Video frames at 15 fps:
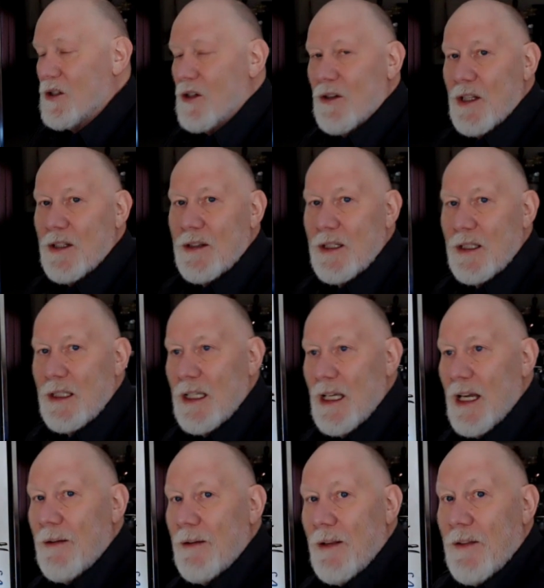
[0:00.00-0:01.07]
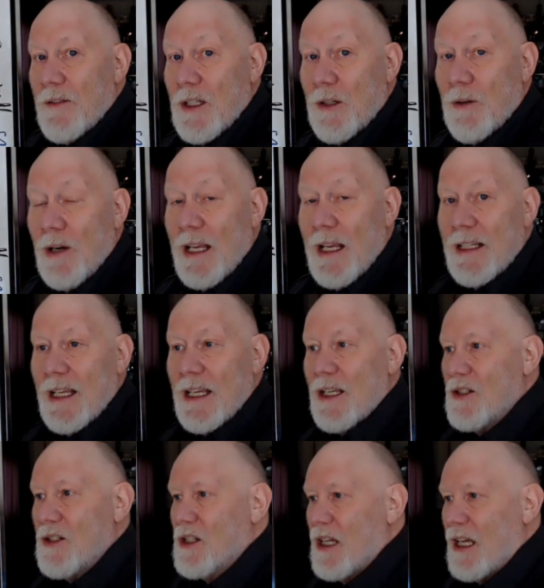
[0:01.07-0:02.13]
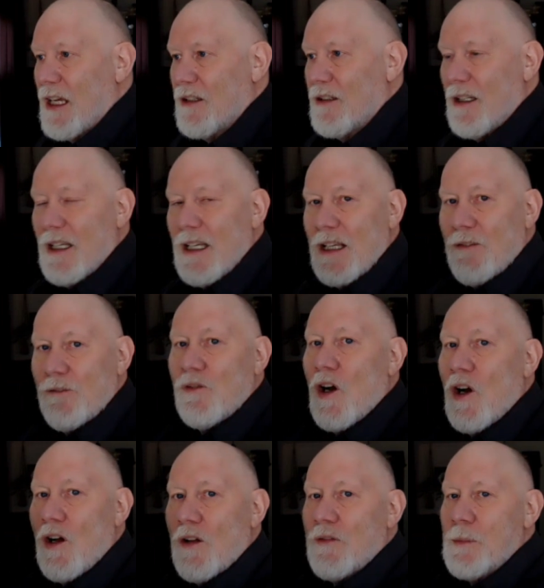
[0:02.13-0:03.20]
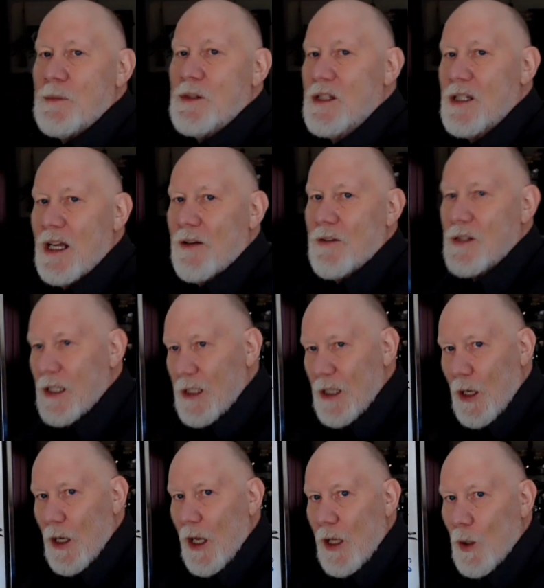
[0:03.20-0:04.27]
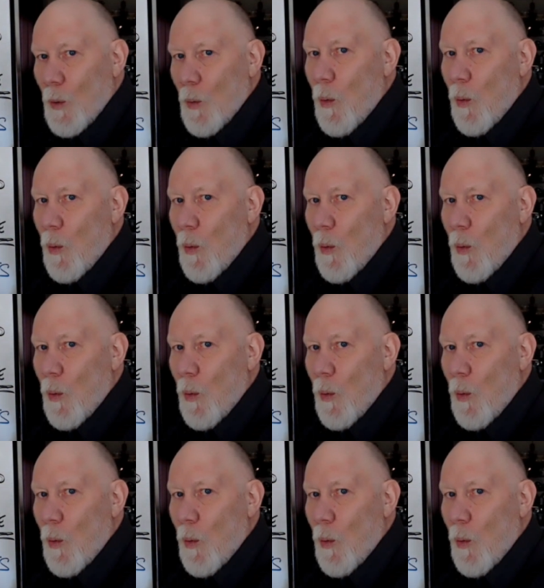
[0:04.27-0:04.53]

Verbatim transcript: so that the uh, the grandkids can involve themselves in a in a